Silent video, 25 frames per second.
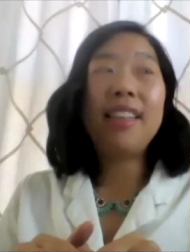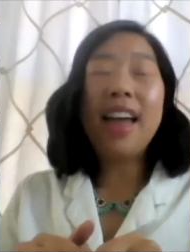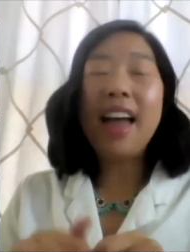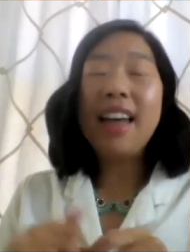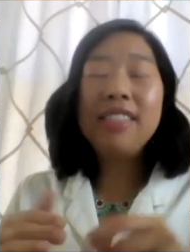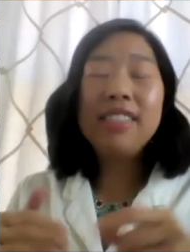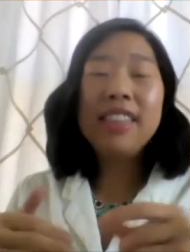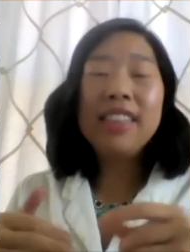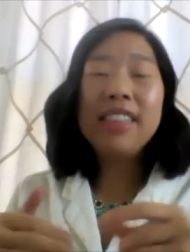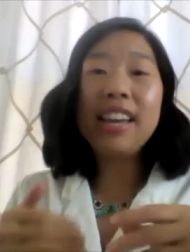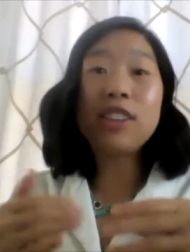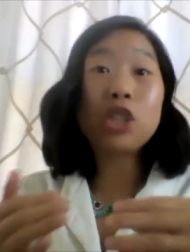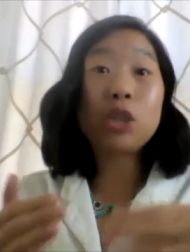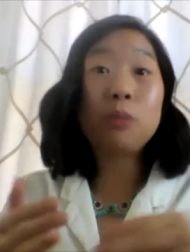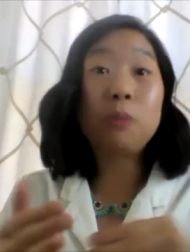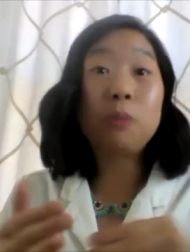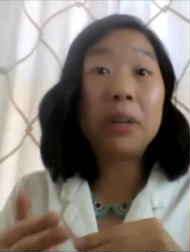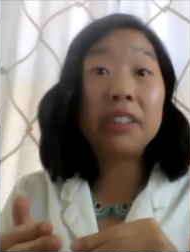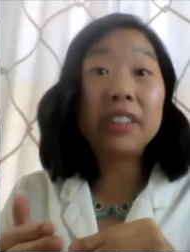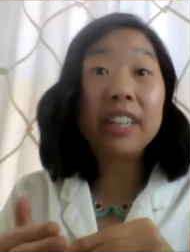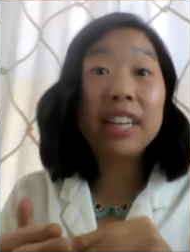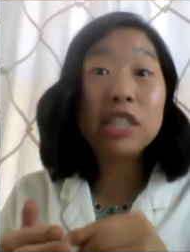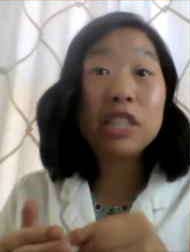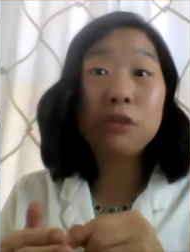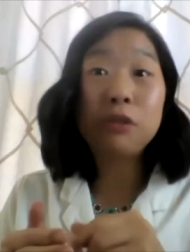and the
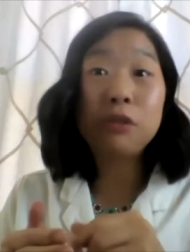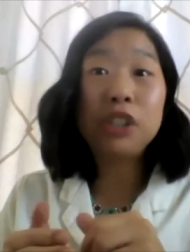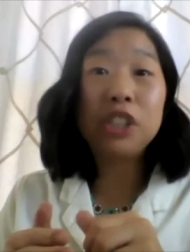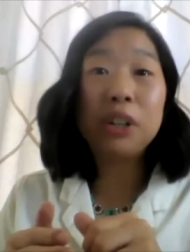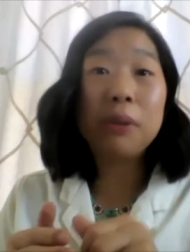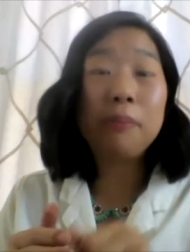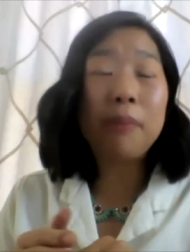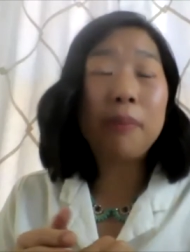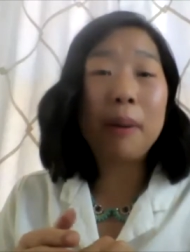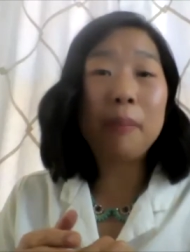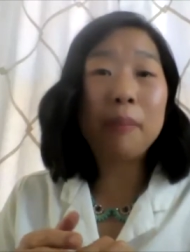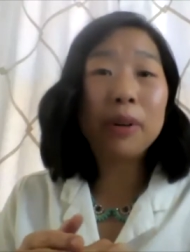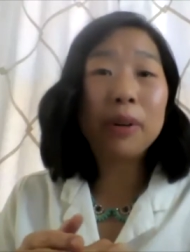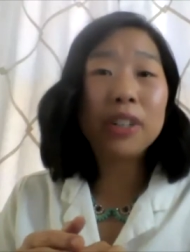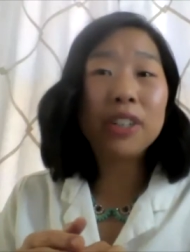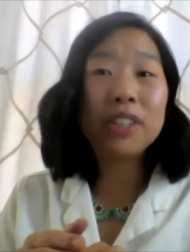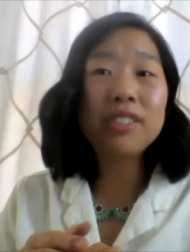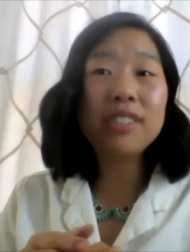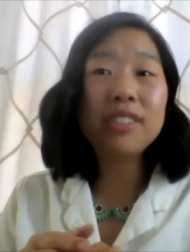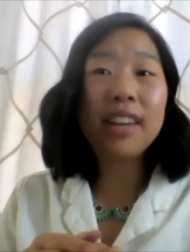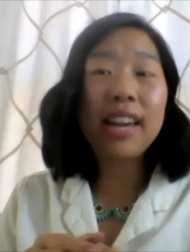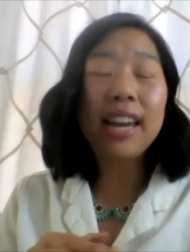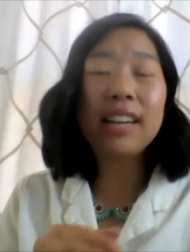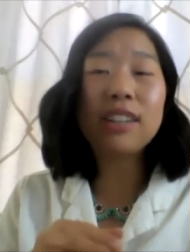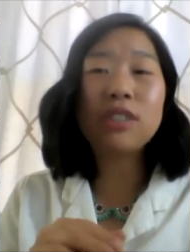experience for your
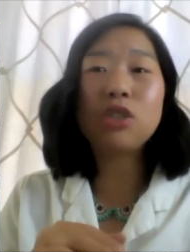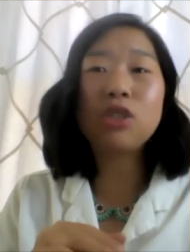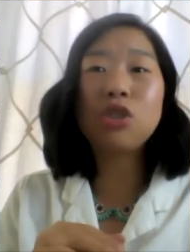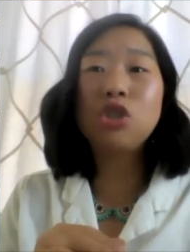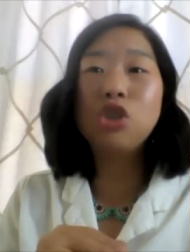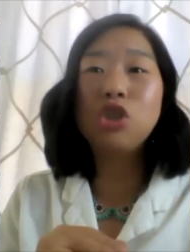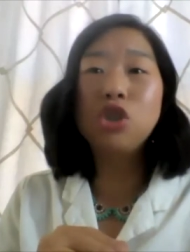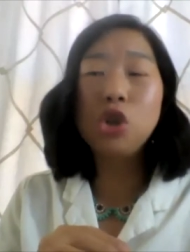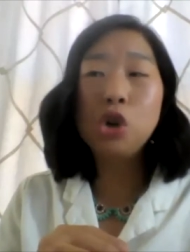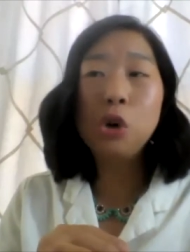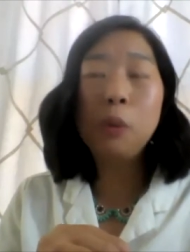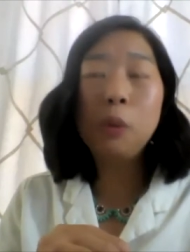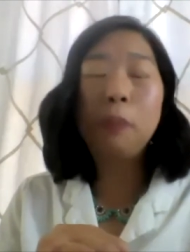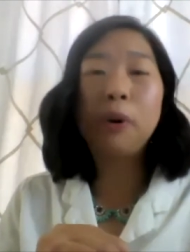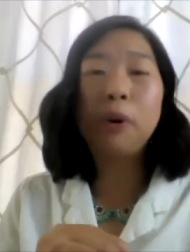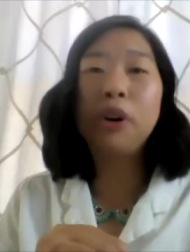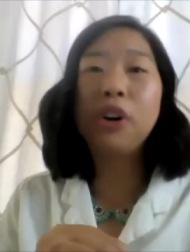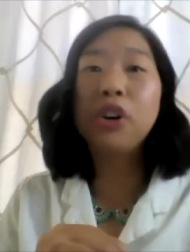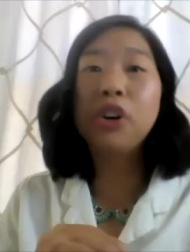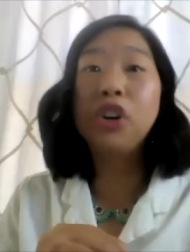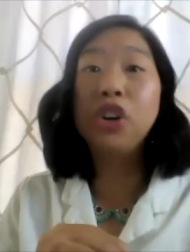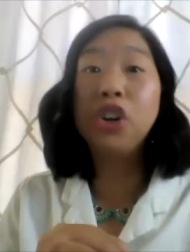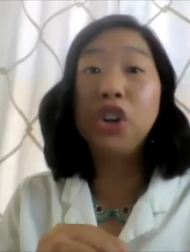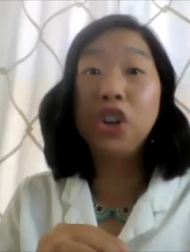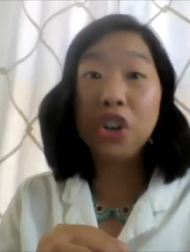members a
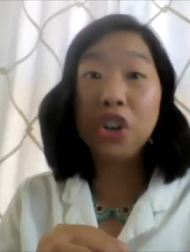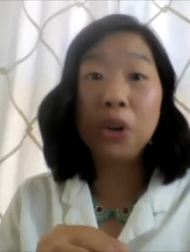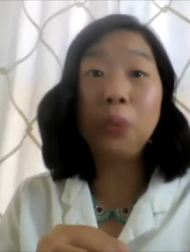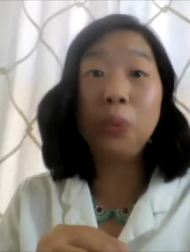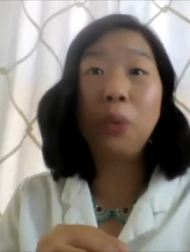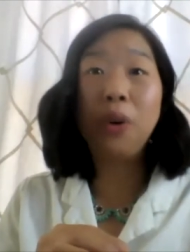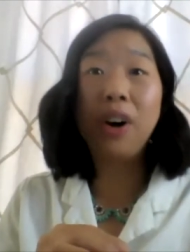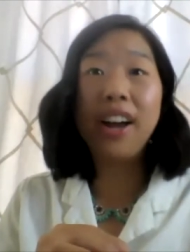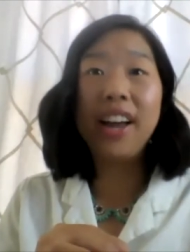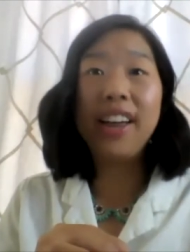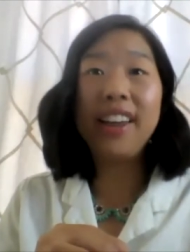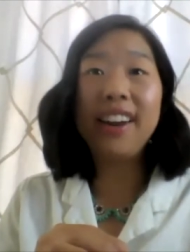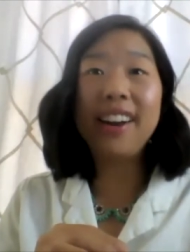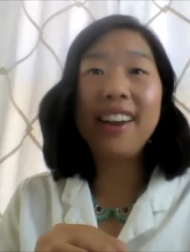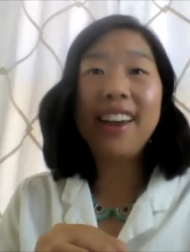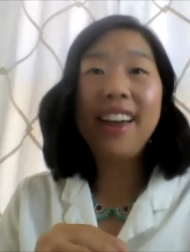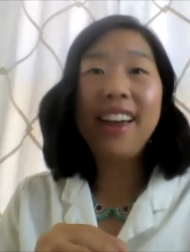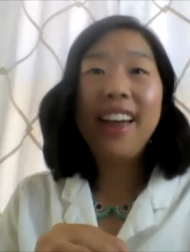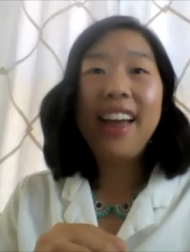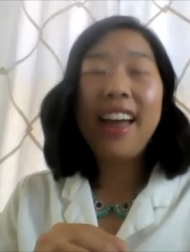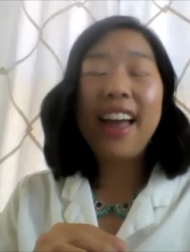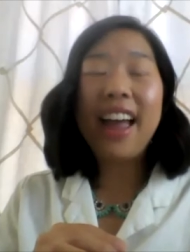super good one